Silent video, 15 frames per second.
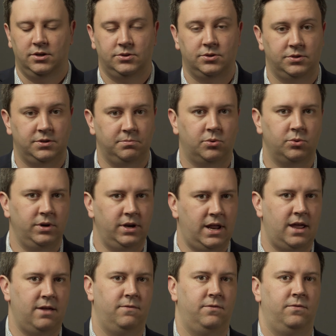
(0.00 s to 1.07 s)
So it's important
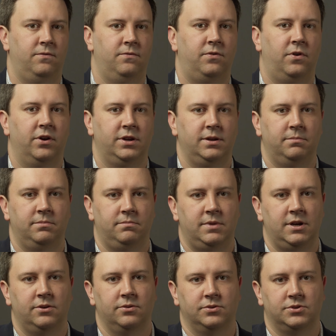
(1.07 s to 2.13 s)
to have volume
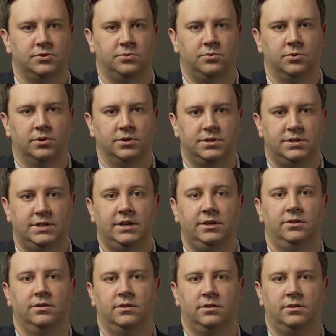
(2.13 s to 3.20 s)
meters or
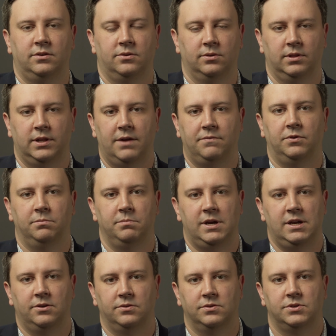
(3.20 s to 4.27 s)
signal or level
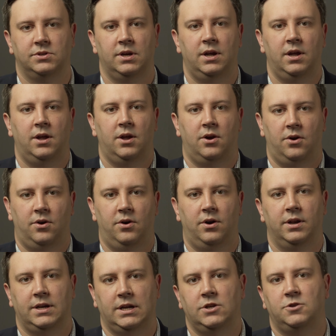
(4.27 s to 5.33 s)
meters
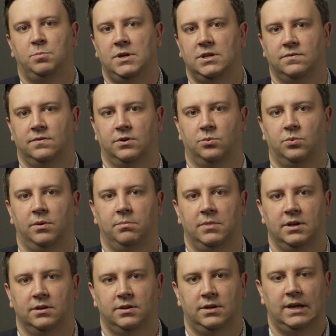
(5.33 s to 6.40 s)
on each piece of
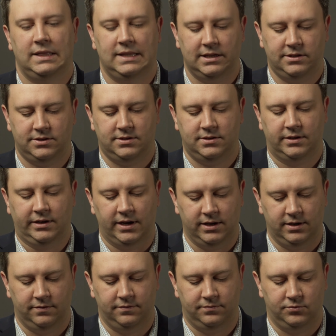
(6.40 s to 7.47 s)
equipment. And that's to
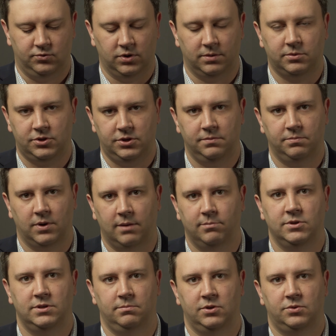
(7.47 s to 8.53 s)
kind of troubleshoot
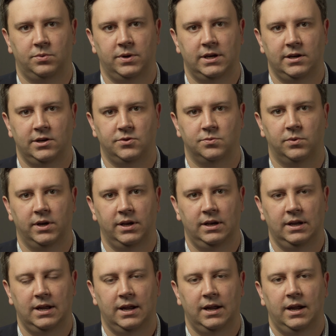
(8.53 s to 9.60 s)
problems in between each
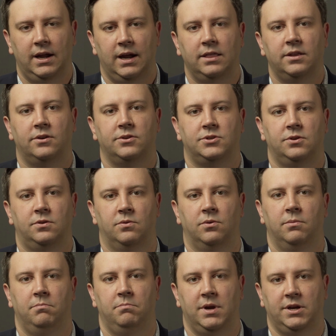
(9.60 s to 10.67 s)
one. And then
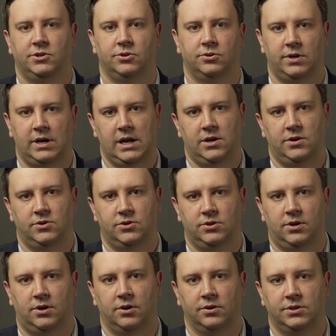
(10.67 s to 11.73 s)
also make sure
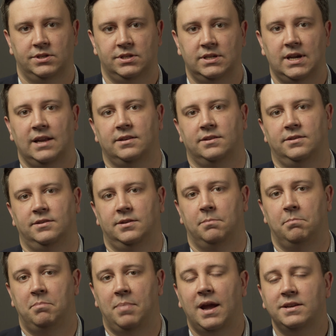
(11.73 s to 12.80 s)
each are set to
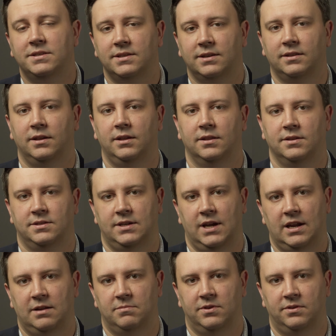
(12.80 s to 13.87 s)
basically the
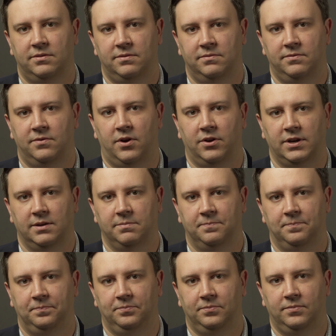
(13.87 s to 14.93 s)
same volume.